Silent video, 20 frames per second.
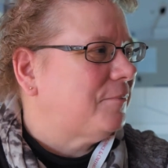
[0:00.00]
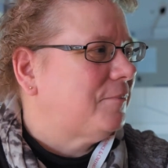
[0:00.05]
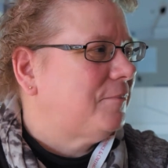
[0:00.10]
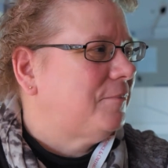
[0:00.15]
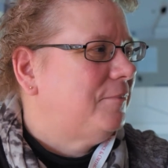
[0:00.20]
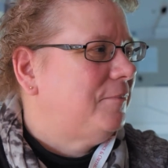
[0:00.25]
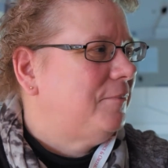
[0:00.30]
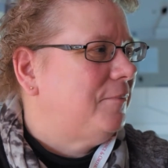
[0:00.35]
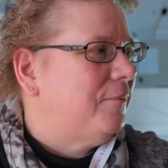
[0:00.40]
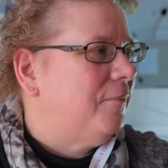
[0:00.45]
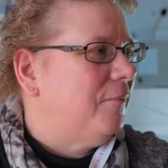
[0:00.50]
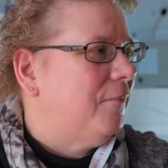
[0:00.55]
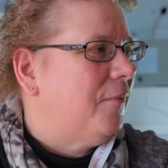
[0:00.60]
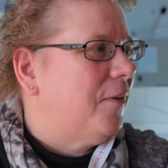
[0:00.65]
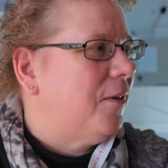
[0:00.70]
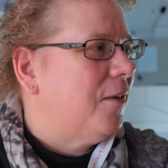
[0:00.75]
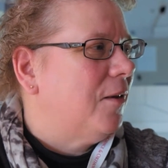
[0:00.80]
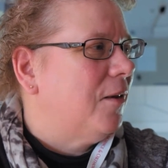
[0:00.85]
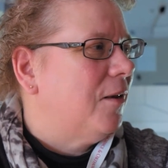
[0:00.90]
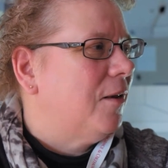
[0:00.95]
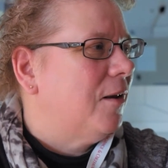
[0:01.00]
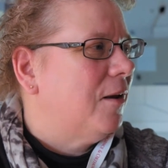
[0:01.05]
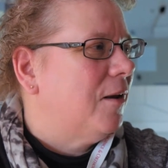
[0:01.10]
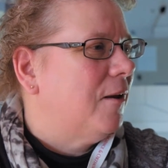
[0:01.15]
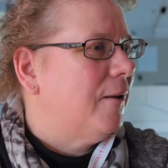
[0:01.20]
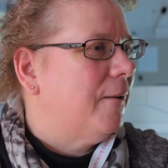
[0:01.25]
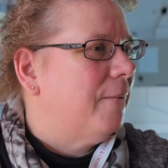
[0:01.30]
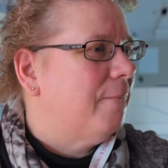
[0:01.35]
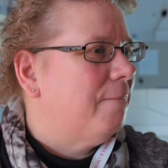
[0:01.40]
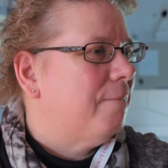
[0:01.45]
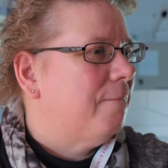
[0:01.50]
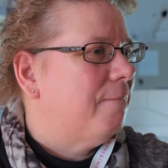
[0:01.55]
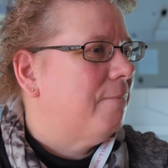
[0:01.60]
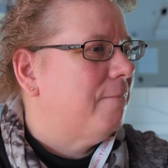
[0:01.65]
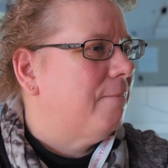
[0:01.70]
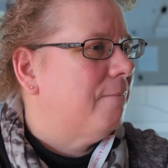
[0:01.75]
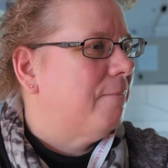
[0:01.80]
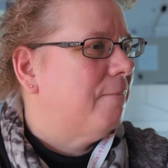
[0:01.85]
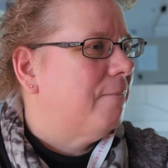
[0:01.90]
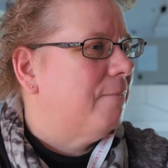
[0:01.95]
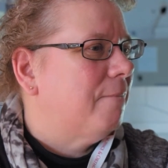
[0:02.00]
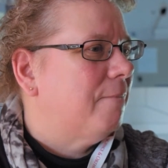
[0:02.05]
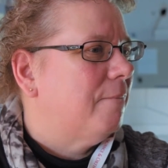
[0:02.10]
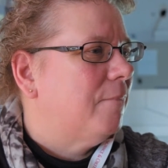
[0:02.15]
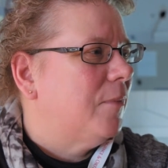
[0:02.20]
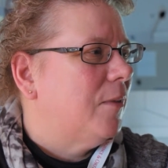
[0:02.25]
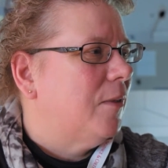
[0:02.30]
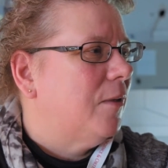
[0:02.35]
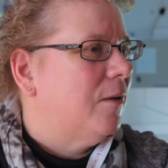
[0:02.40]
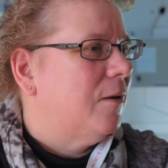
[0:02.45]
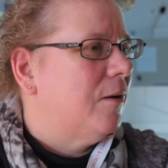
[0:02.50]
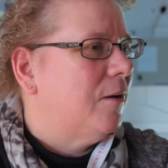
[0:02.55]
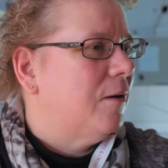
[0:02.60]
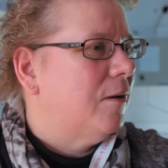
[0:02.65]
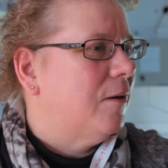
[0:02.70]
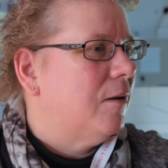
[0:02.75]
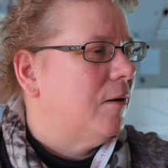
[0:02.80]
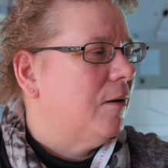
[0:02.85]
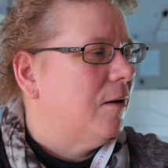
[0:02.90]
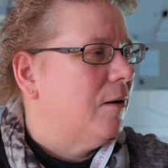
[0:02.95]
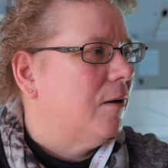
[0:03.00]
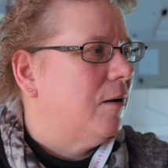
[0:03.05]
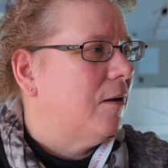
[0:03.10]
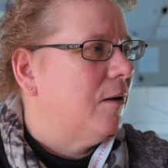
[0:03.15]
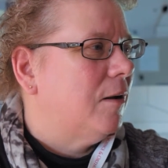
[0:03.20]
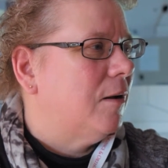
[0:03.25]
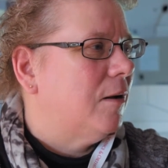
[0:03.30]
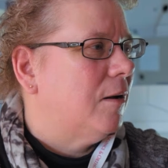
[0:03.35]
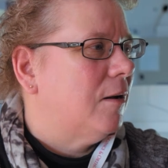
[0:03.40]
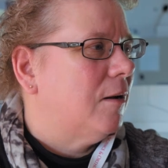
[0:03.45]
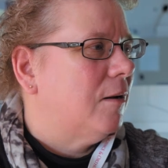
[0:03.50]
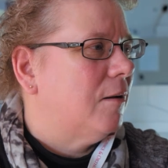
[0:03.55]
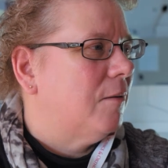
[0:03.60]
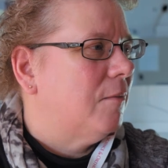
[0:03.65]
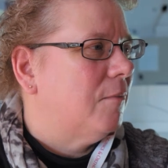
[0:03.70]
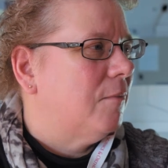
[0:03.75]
I think we reached the end, but